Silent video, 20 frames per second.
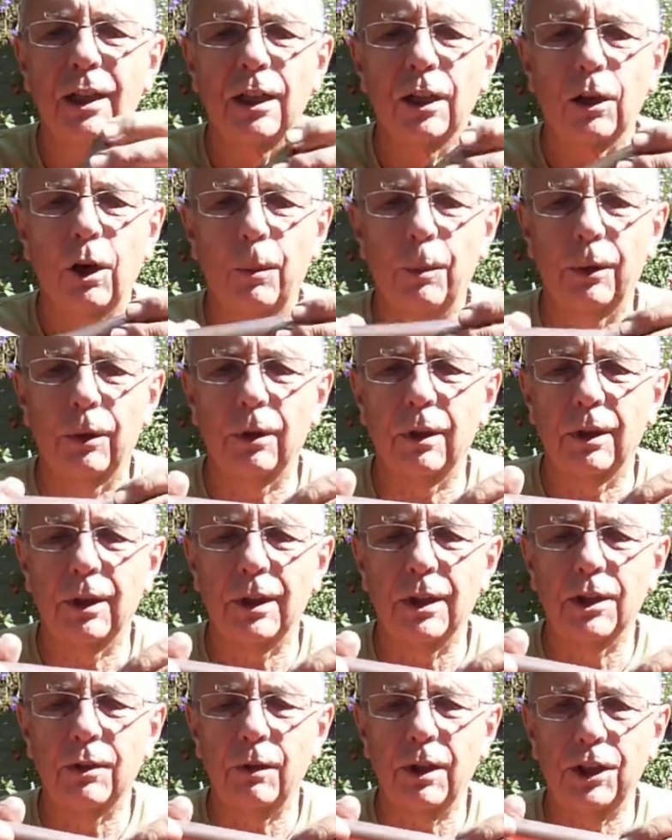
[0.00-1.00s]
copper
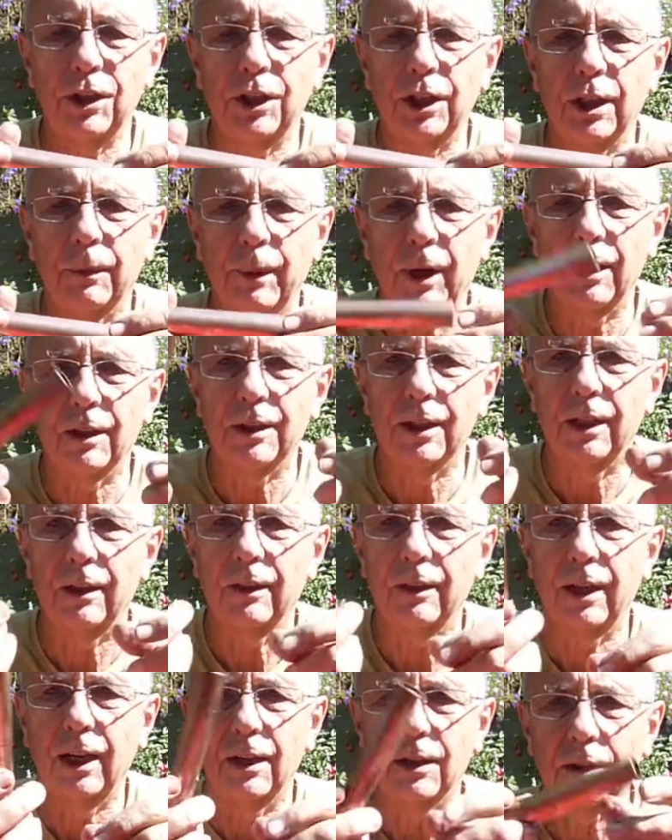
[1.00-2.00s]
is reaching about
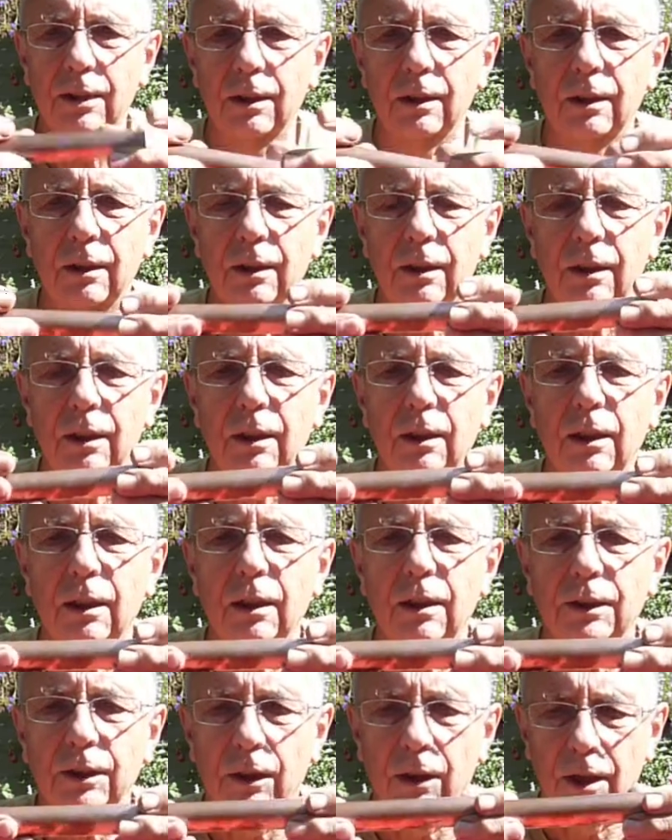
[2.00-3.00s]

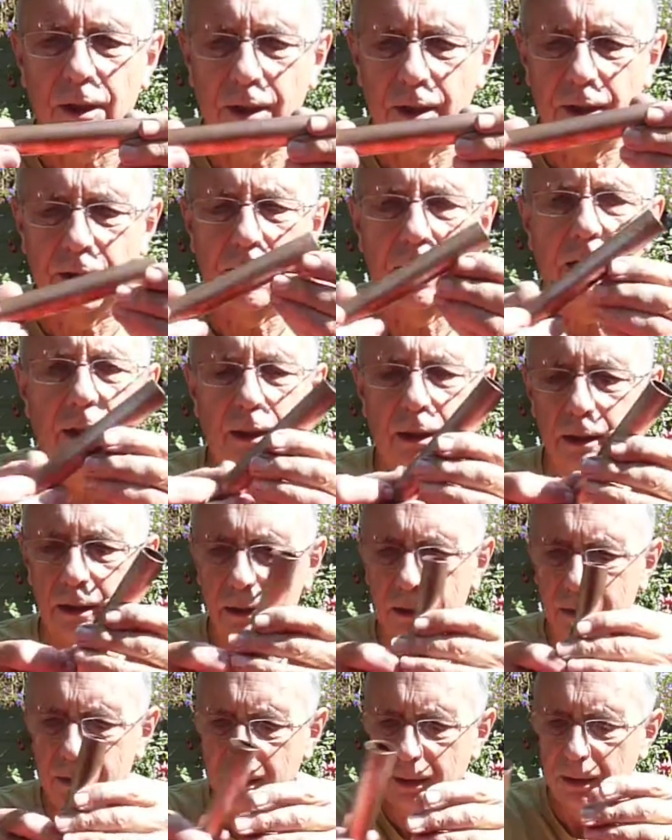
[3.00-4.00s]
$10,000 a ton,
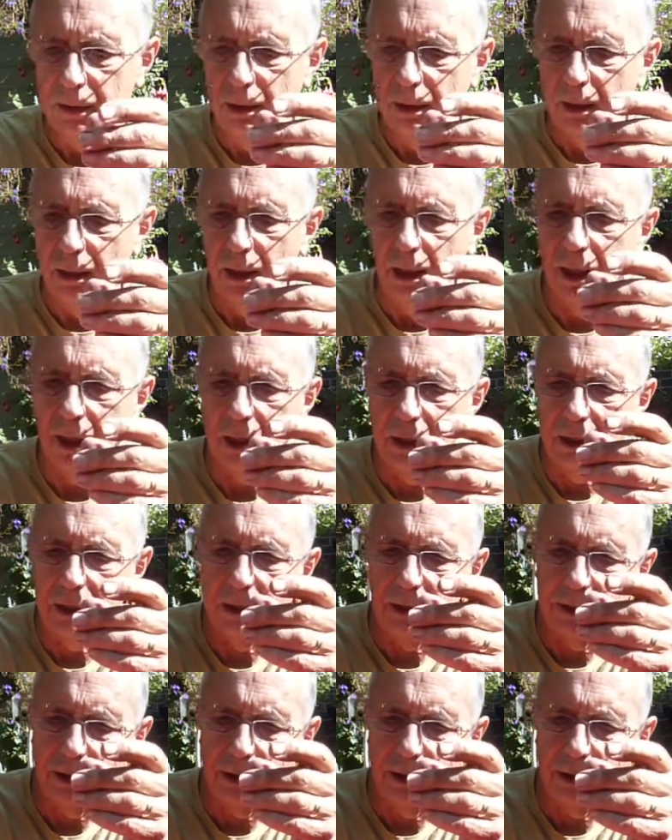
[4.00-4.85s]
and